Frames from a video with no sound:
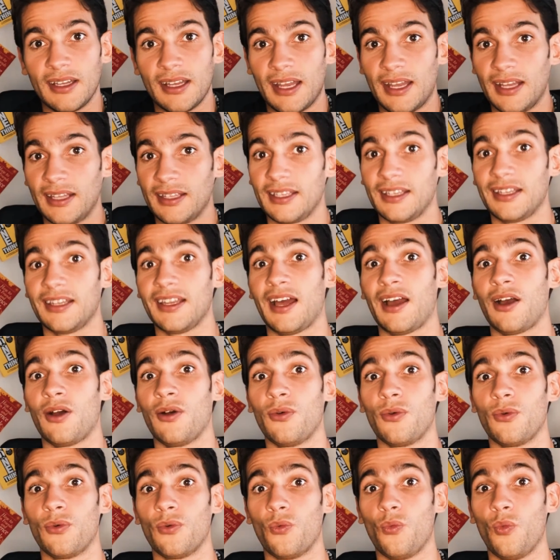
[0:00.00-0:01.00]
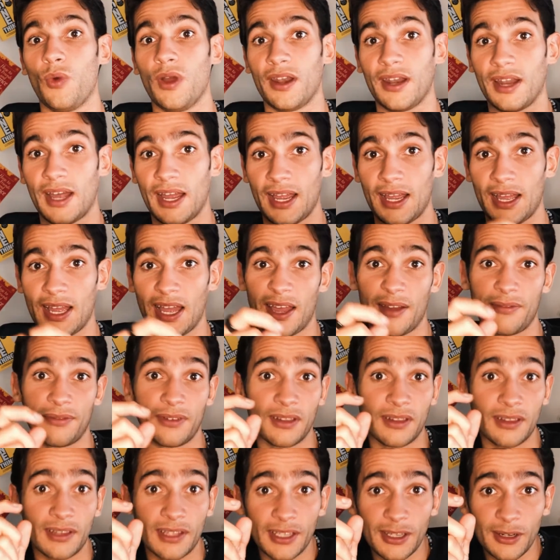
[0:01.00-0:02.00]
And then now when I have a
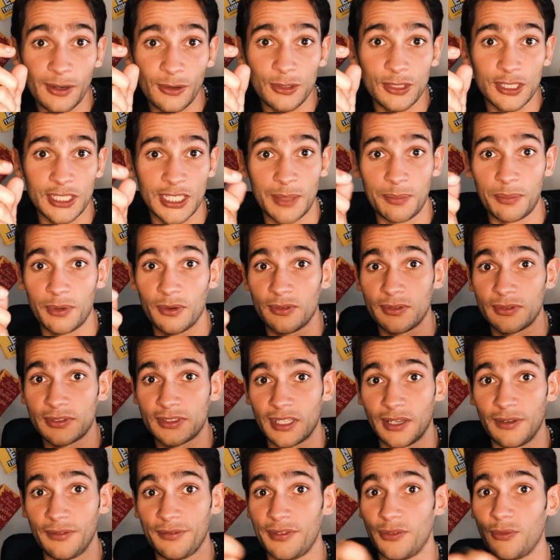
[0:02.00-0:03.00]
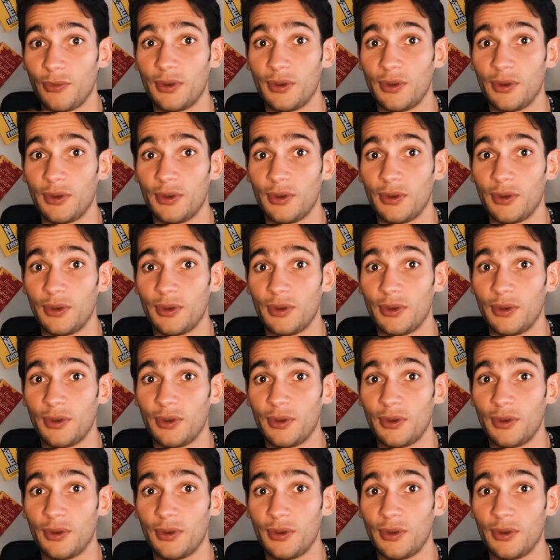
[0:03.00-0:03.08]
little sip of something,